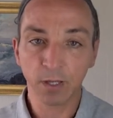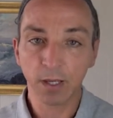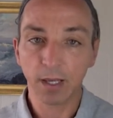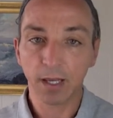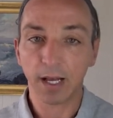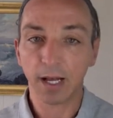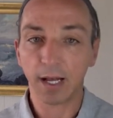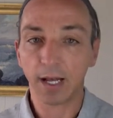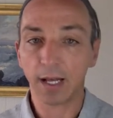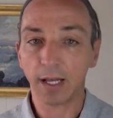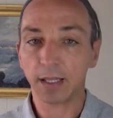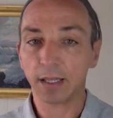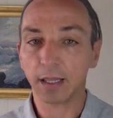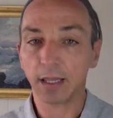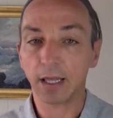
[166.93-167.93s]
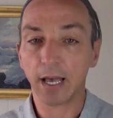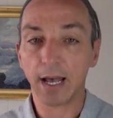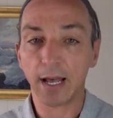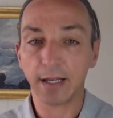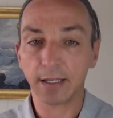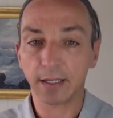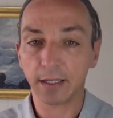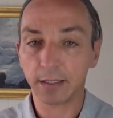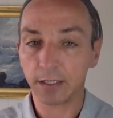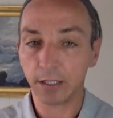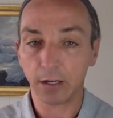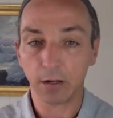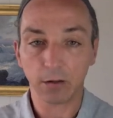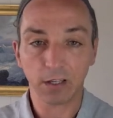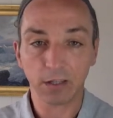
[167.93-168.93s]
that
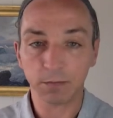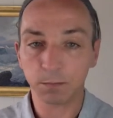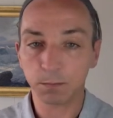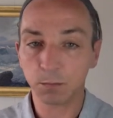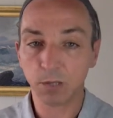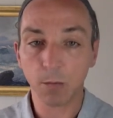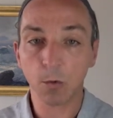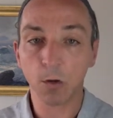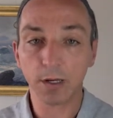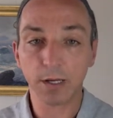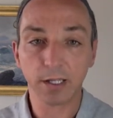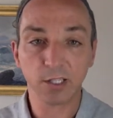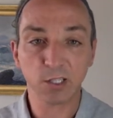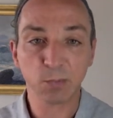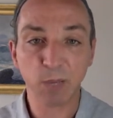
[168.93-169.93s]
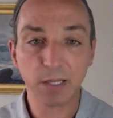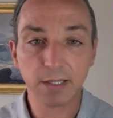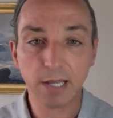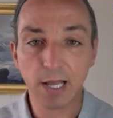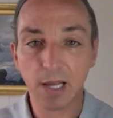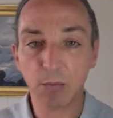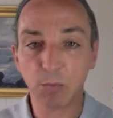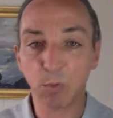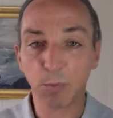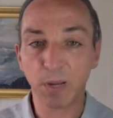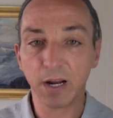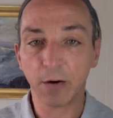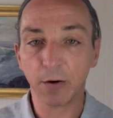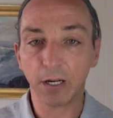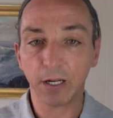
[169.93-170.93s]
someone has spent time
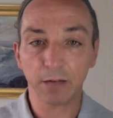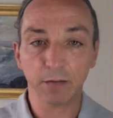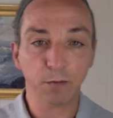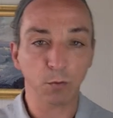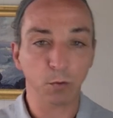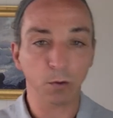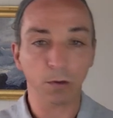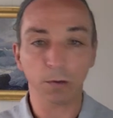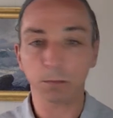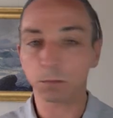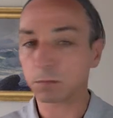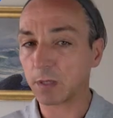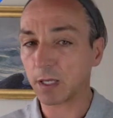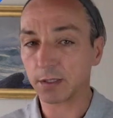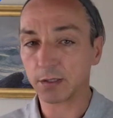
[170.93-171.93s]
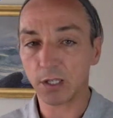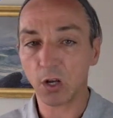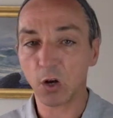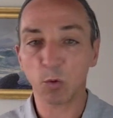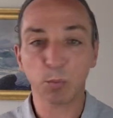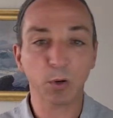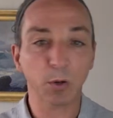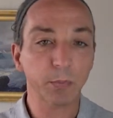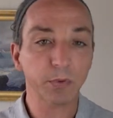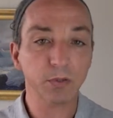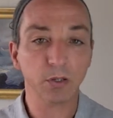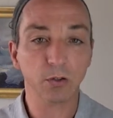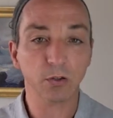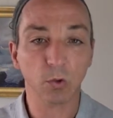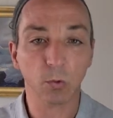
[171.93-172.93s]
preparing for SEO
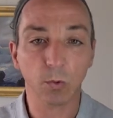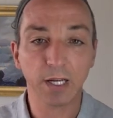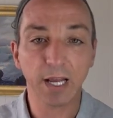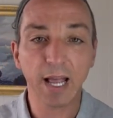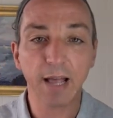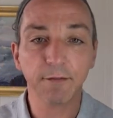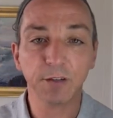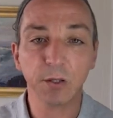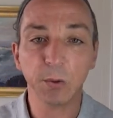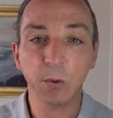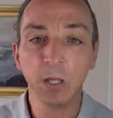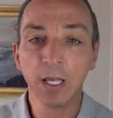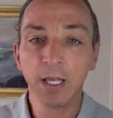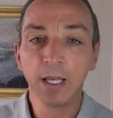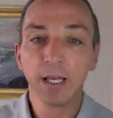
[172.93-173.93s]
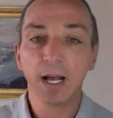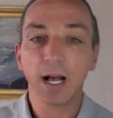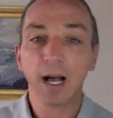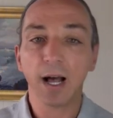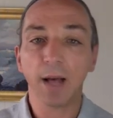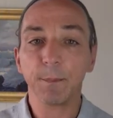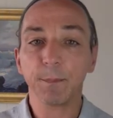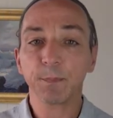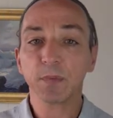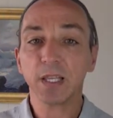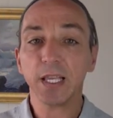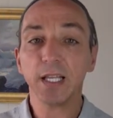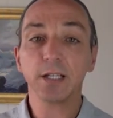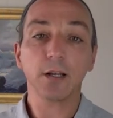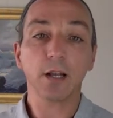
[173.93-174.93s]
purposes or what have you, in
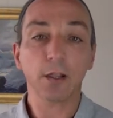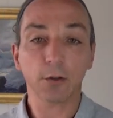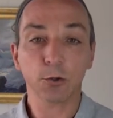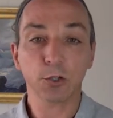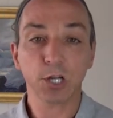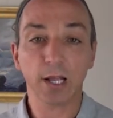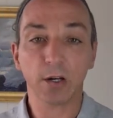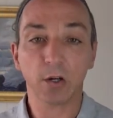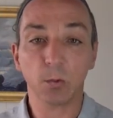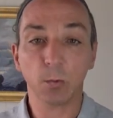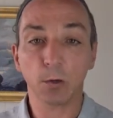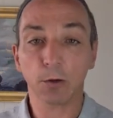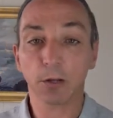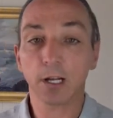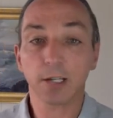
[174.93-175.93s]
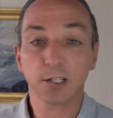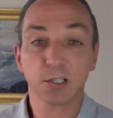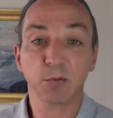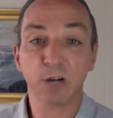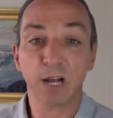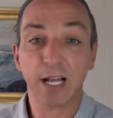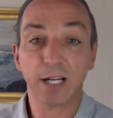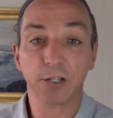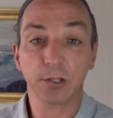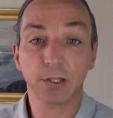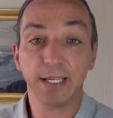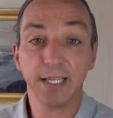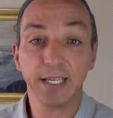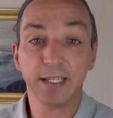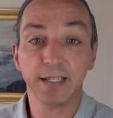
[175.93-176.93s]
another channel where the customer
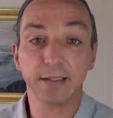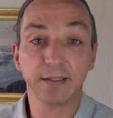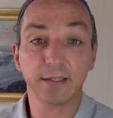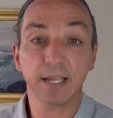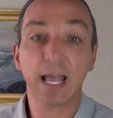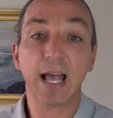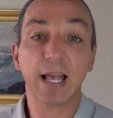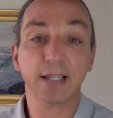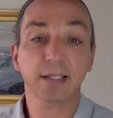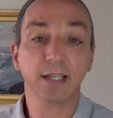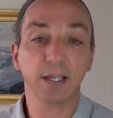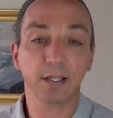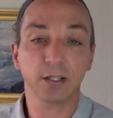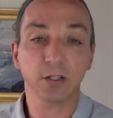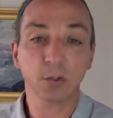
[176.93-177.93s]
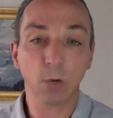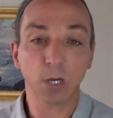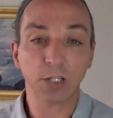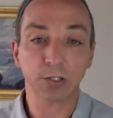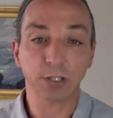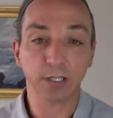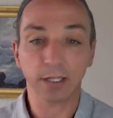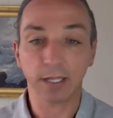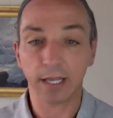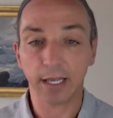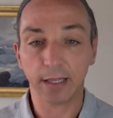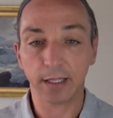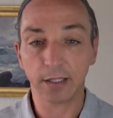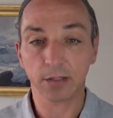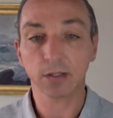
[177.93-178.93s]
actually is asking this question.
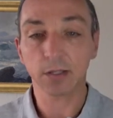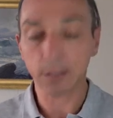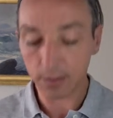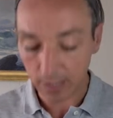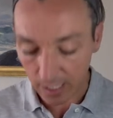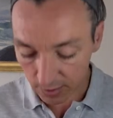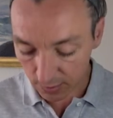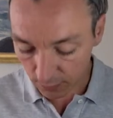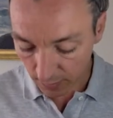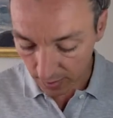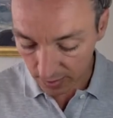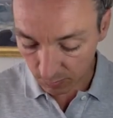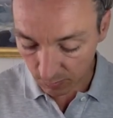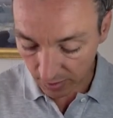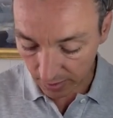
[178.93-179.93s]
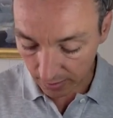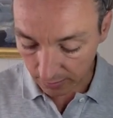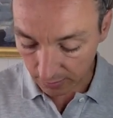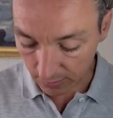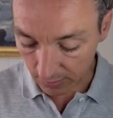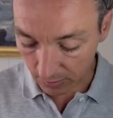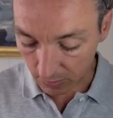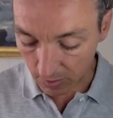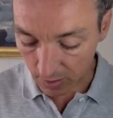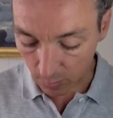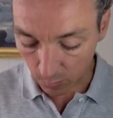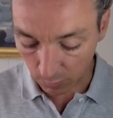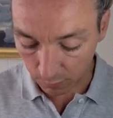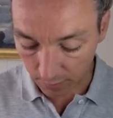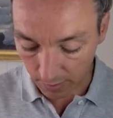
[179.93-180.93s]
And this satisfies me, and so I'll
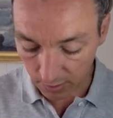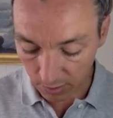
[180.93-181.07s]
move on to